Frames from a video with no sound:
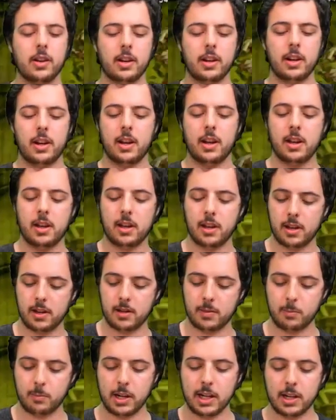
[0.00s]
very
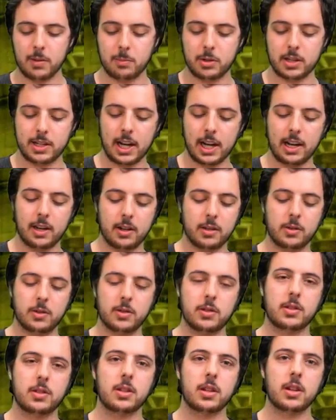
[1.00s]
meat and
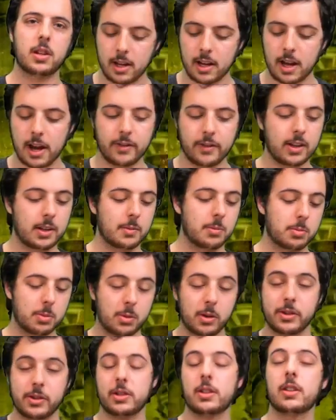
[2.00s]
potatoes, everything
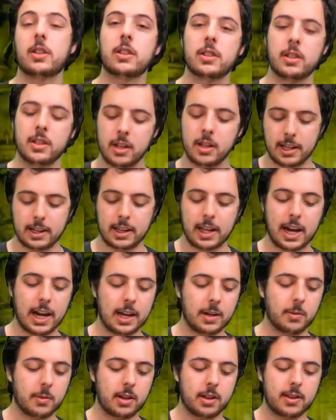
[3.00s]
proportional, in line